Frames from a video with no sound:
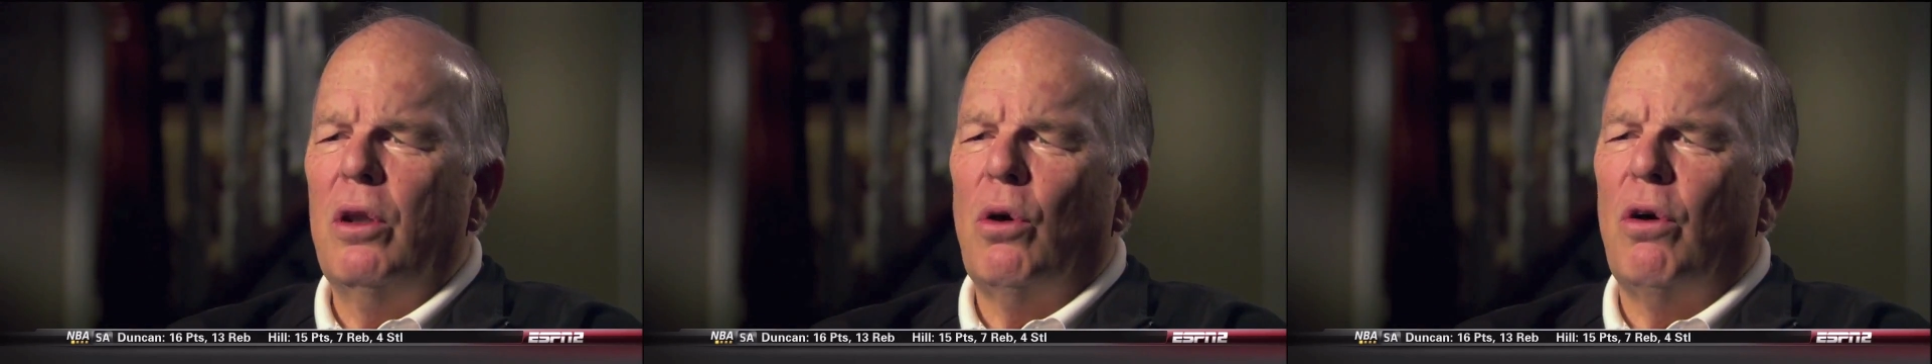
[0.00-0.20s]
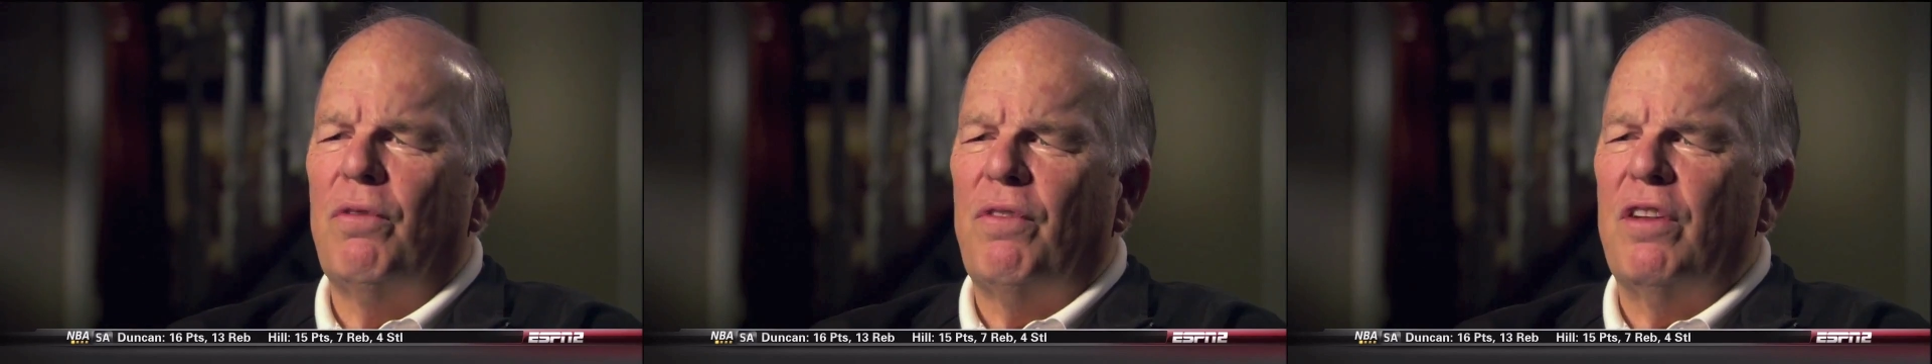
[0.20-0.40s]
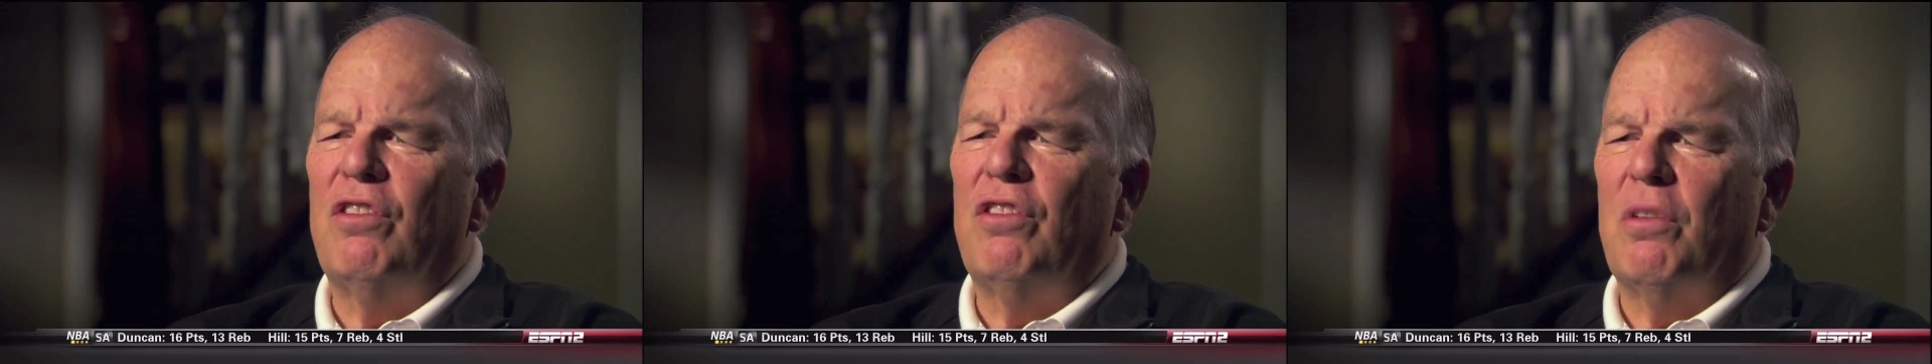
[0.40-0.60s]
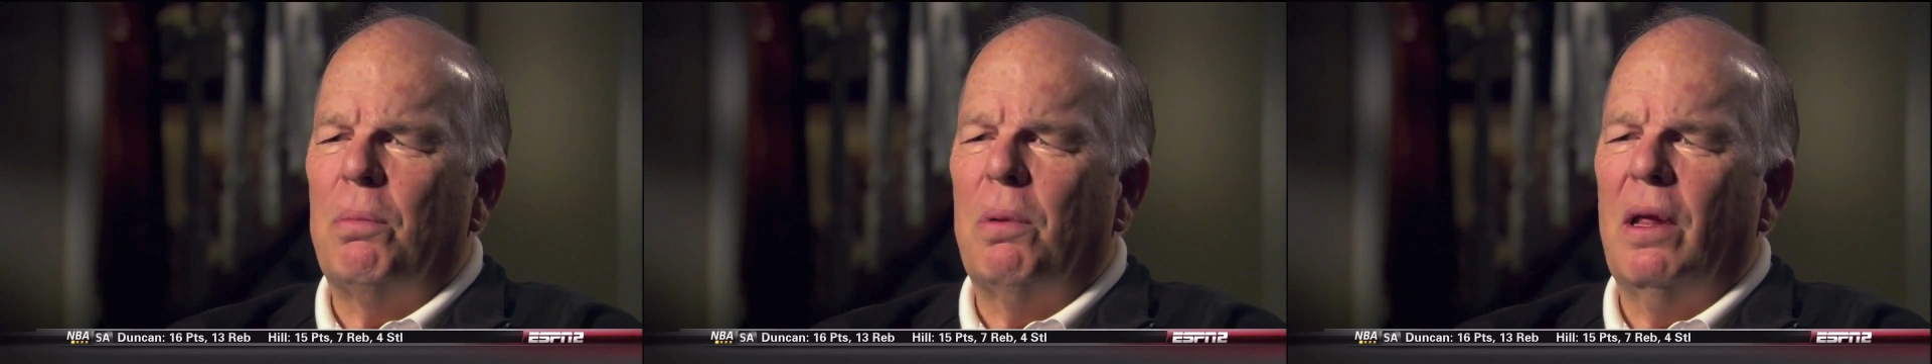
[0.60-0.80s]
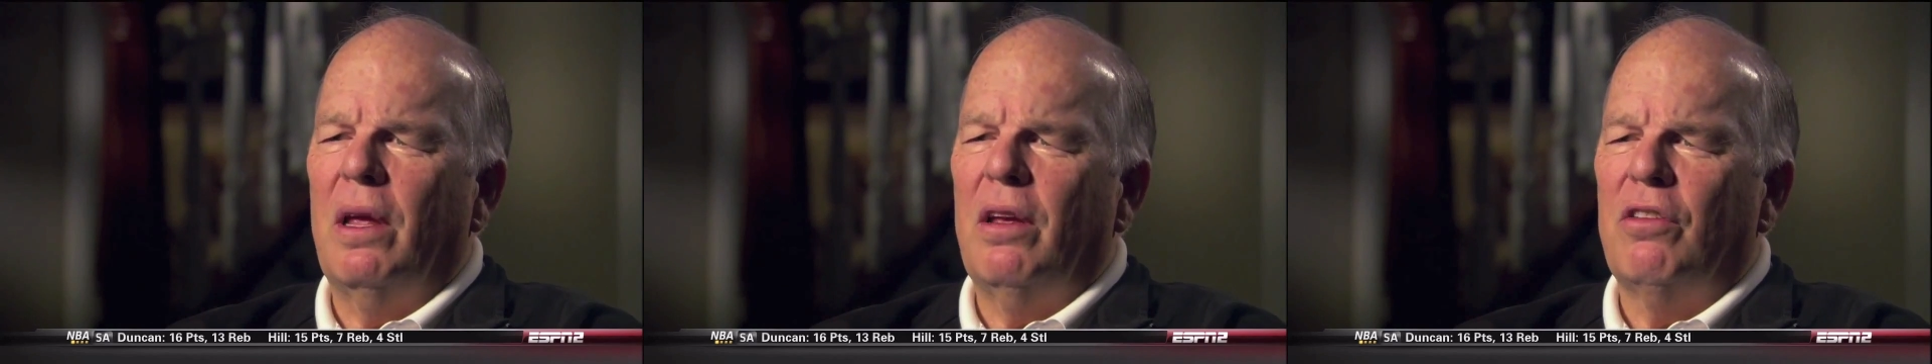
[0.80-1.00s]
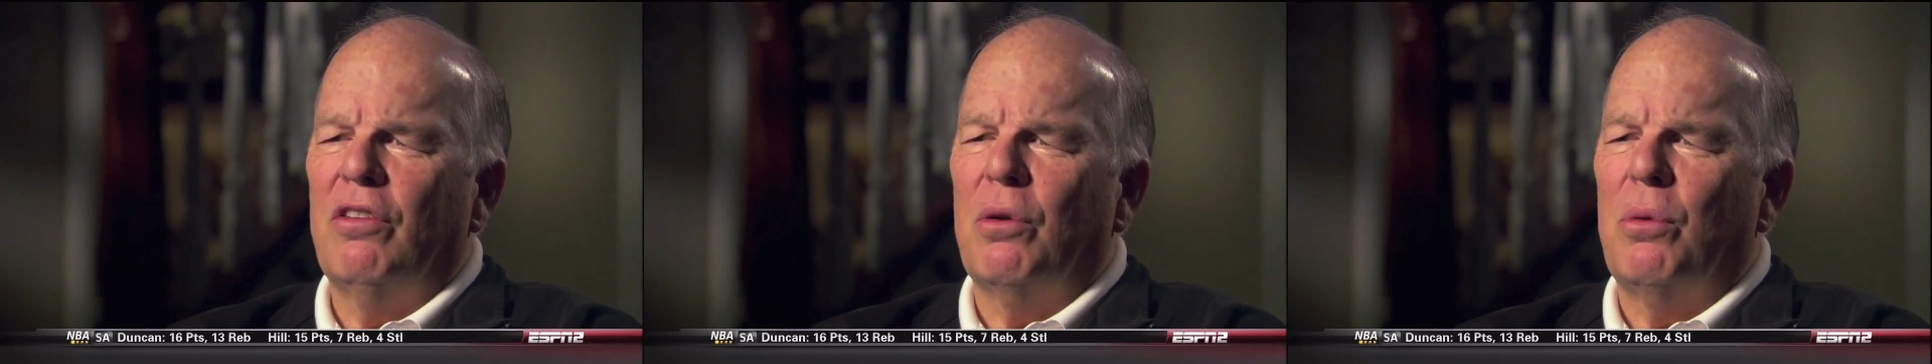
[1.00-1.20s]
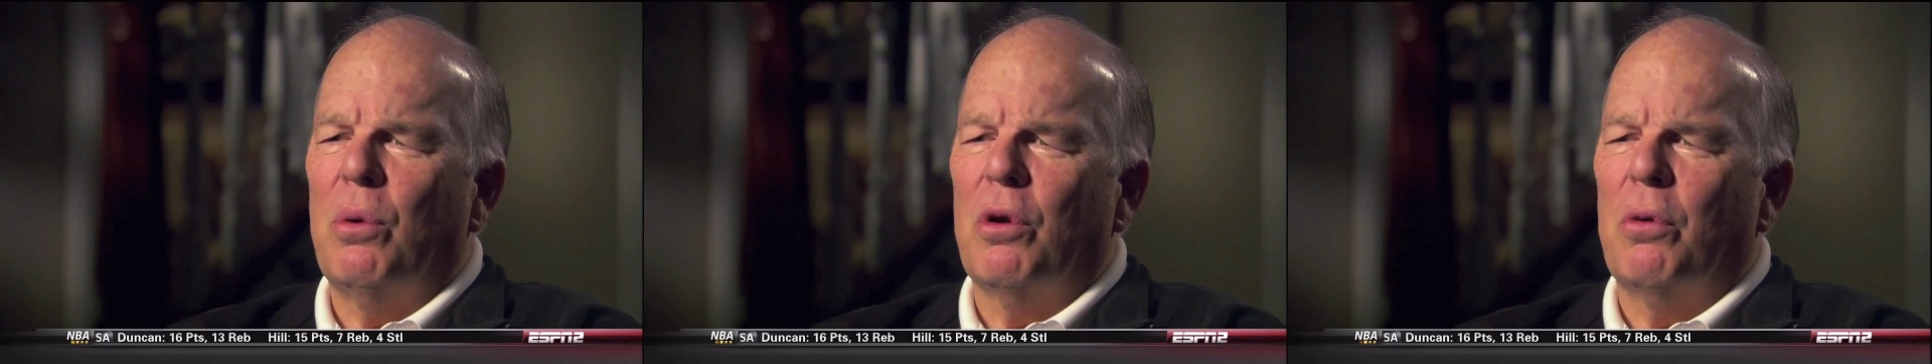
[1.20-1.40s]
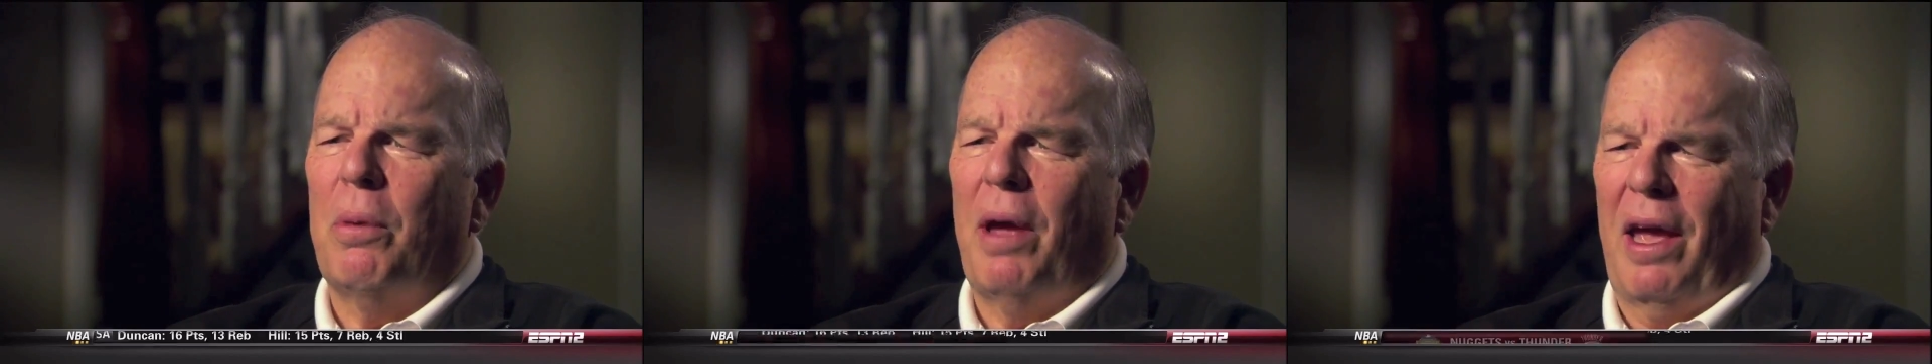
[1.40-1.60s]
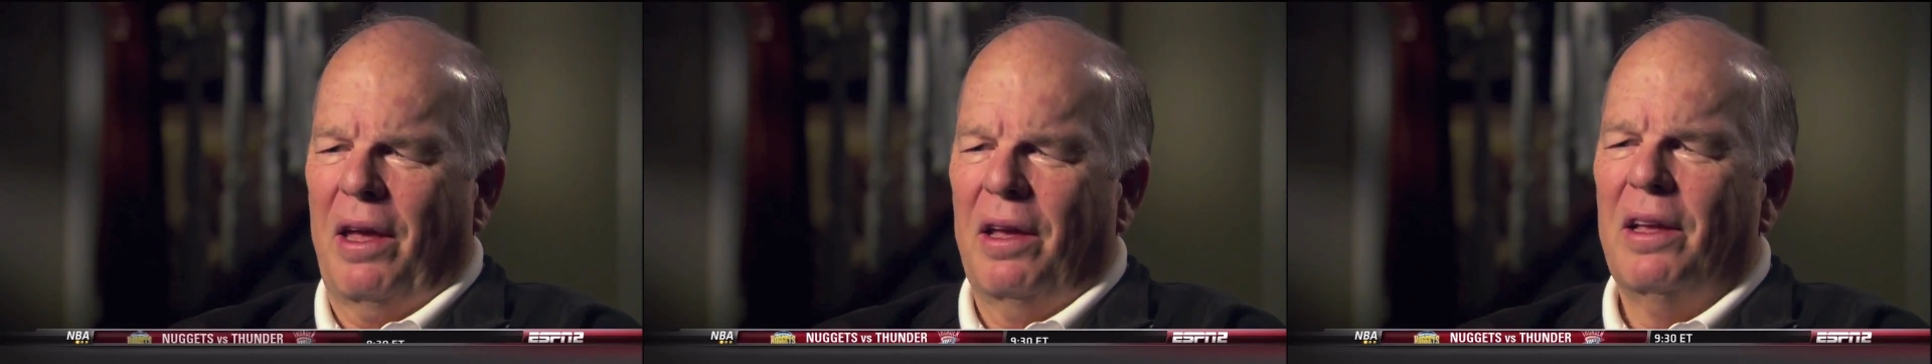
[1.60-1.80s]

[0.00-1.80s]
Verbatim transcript: offensive play as a quarterback.